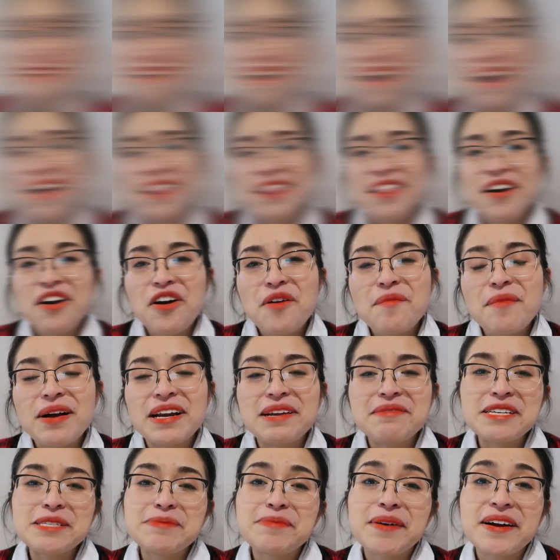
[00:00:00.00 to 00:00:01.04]
Hello, my
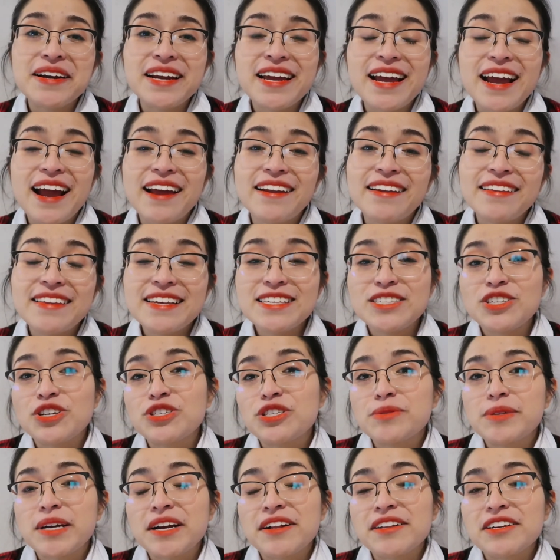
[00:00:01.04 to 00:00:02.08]
name is Moni, and in this
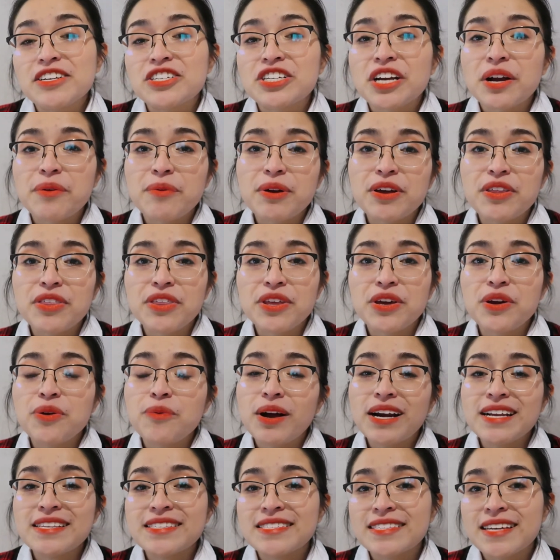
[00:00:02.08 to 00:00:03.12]
YouTube channel I share with you
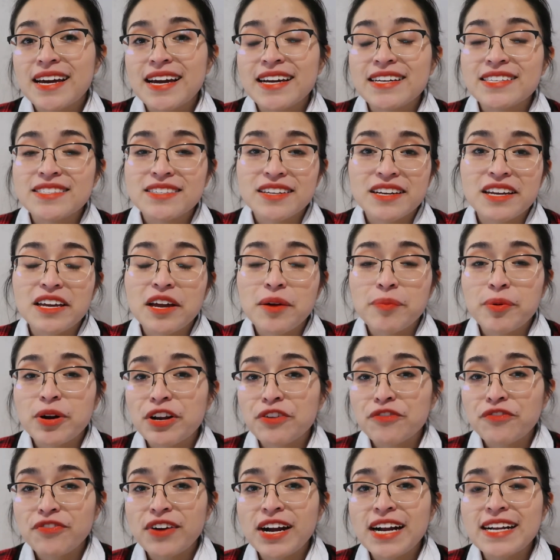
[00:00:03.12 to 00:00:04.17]
what it's like studying abroad
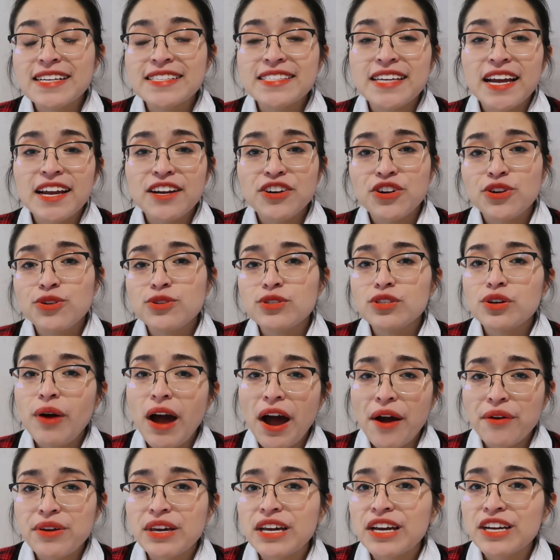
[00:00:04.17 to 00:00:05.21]
in France and also
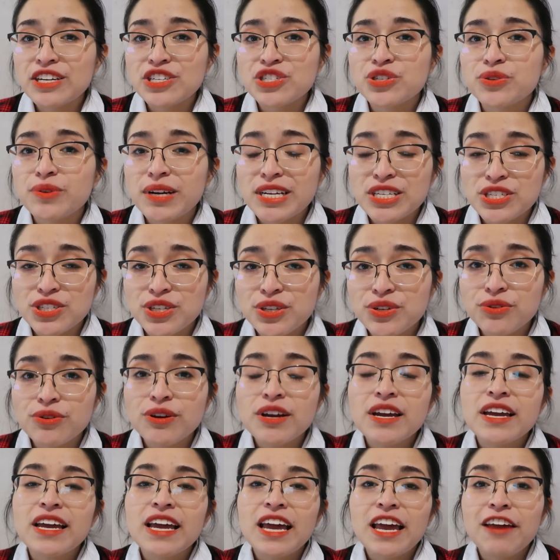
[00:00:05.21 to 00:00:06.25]
how you can do it too.
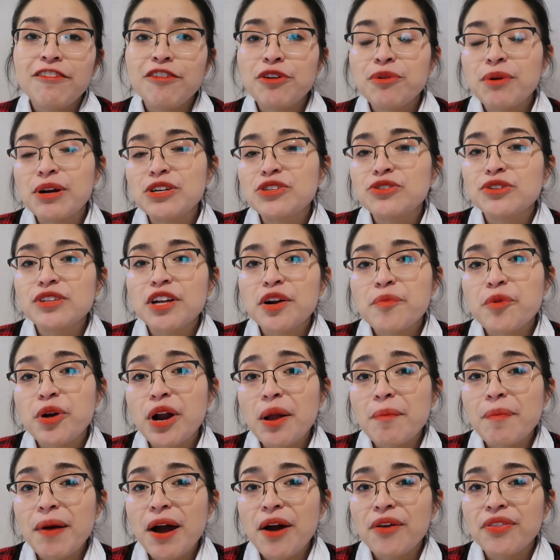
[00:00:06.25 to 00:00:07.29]
If you want to learn
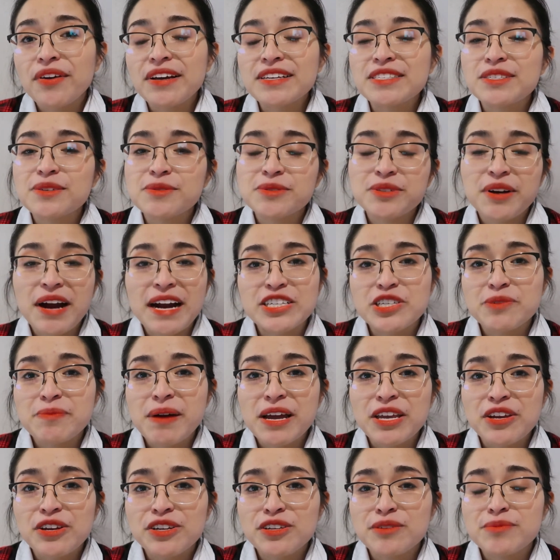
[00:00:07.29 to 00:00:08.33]
more about this, subscribe to
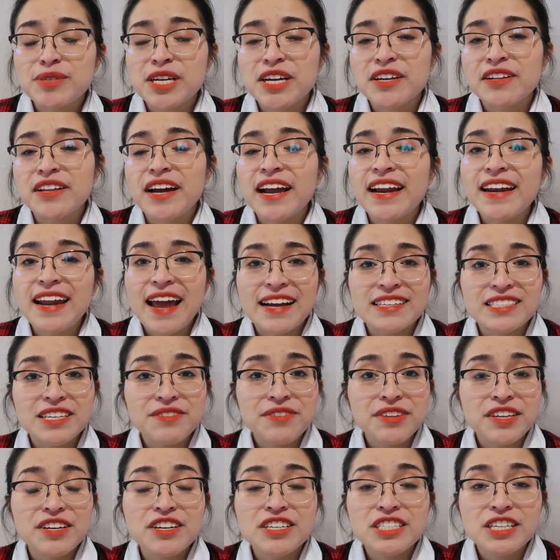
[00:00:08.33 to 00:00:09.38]
my YouTube channel and
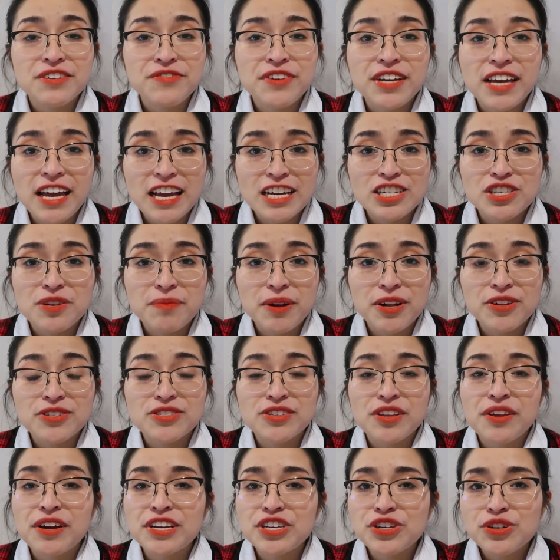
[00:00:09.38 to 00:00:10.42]
activate the notification bell
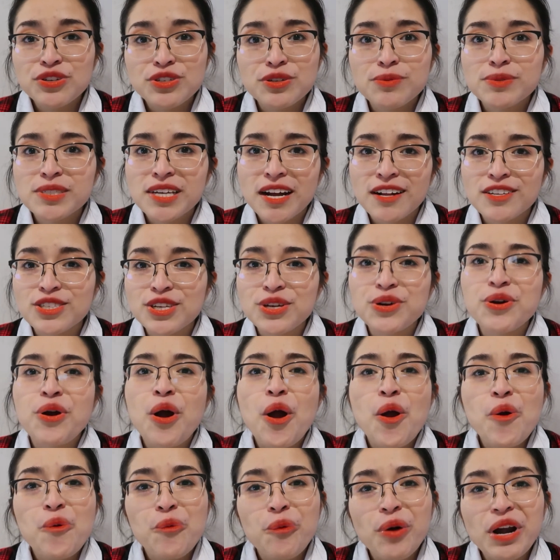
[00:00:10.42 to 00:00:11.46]
so that YouTube tells you
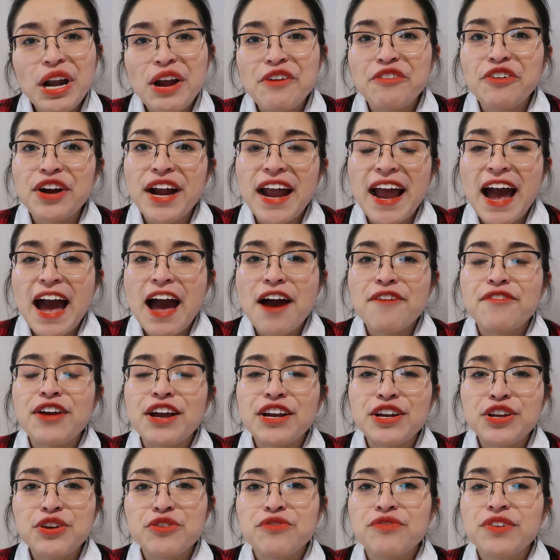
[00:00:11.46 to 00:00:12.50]
whenever I have
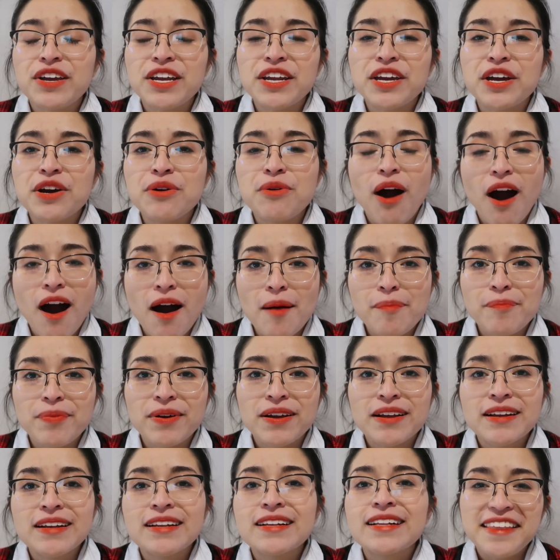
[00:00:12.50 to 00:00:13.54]
a new video up.
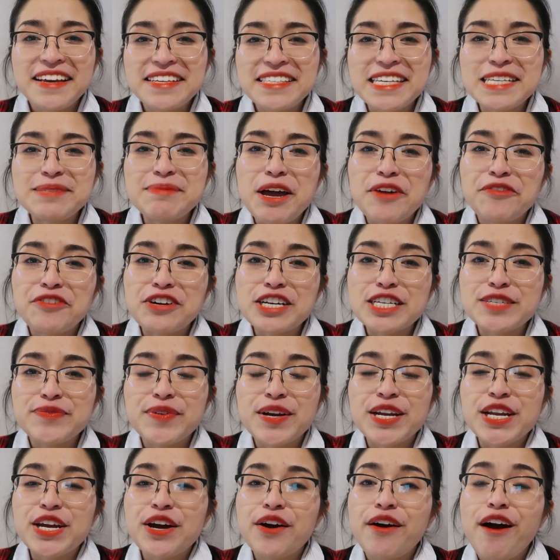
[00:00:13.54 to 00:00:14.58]
This is my first
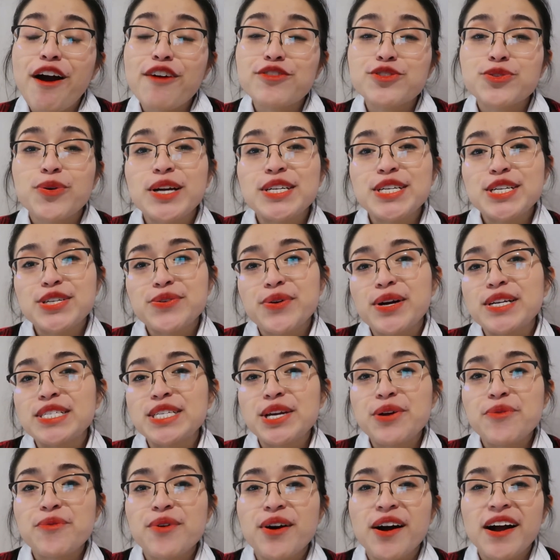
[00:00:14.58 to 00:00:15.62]
video of
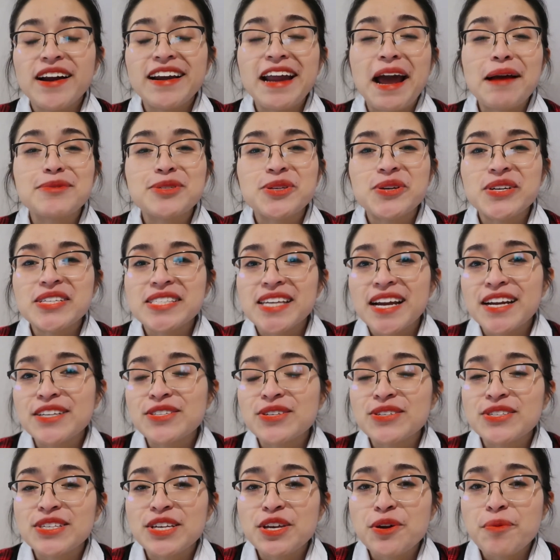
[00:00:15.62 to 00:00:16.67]
2021. I'm so excited
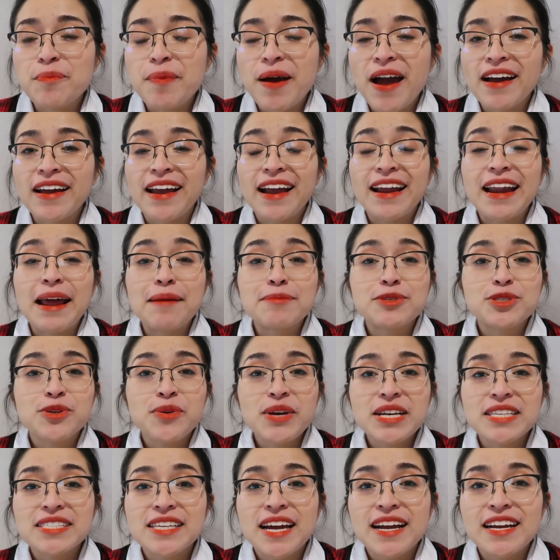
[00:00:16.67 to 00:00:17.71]
to see you back, and I'm so
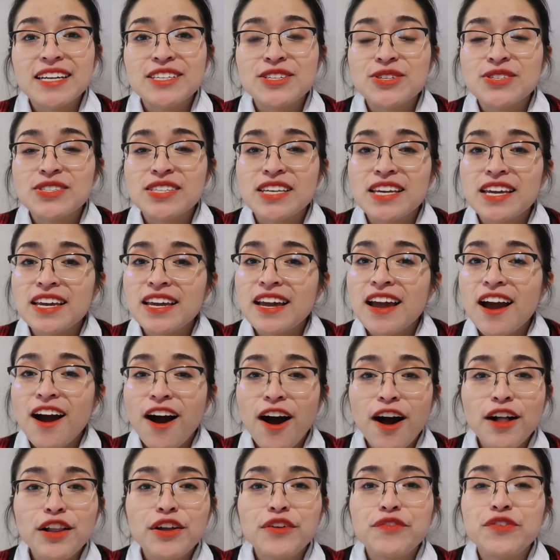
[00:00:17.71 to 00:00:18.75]
excited to see
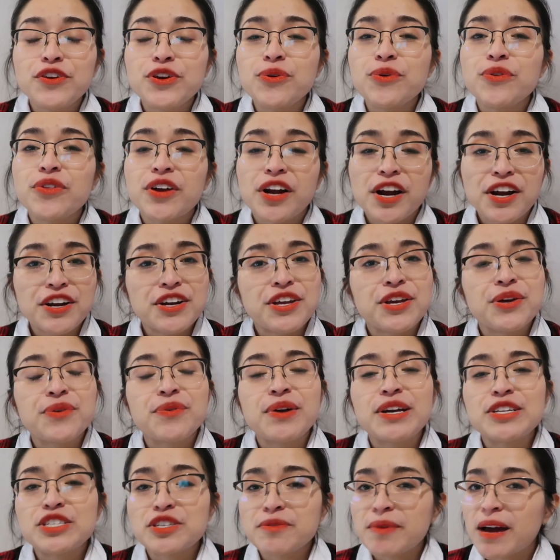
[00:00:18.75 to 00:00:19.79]
all of you that are new
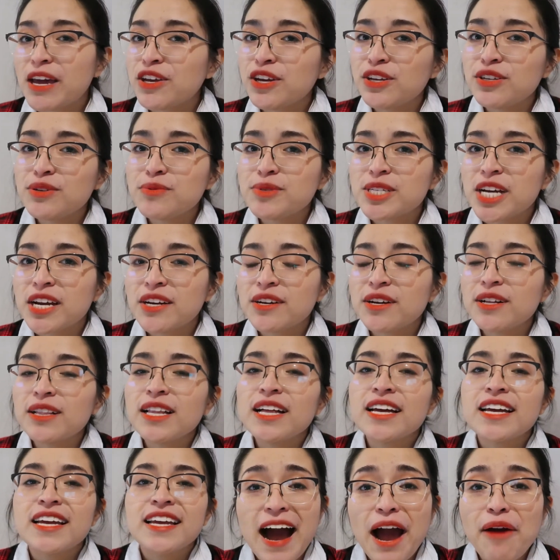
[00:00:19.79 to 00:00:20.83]
into my YouTube
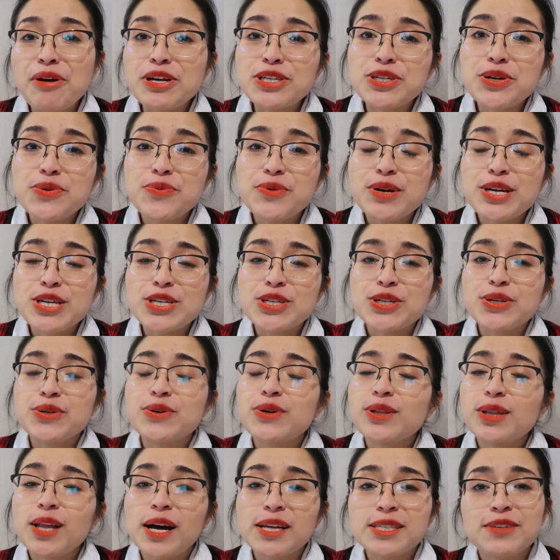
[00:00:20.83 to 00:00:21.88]
channel. I want to wish you
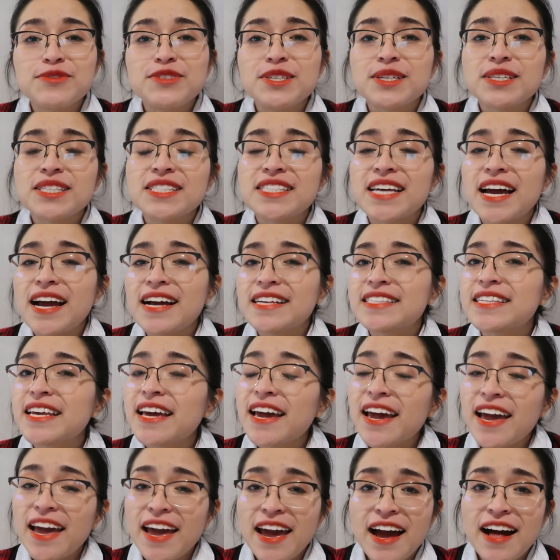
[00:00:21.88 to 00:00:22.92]
lots of success,
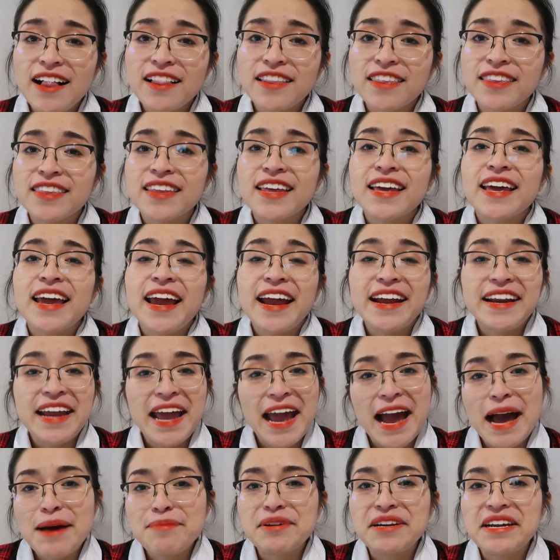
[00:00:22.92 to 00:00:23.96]
health, and
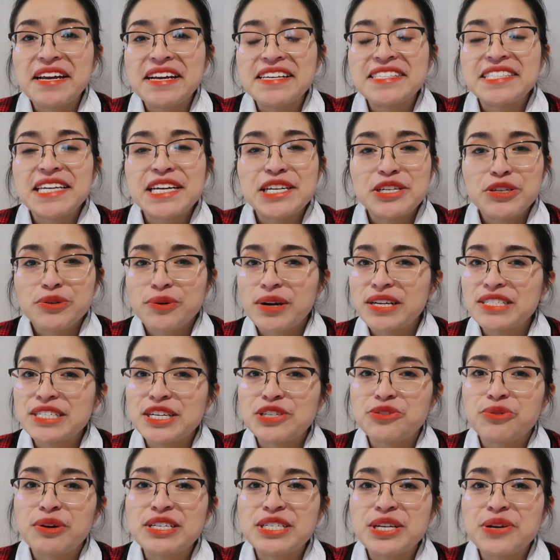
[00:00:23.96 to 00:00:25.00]
happiness in
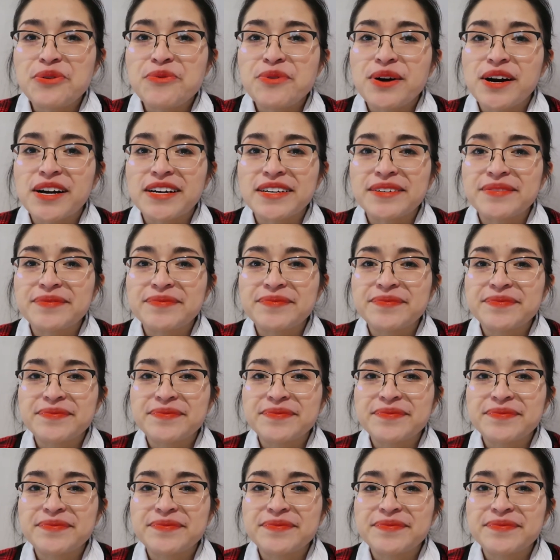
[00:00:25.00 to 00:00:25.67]
2021.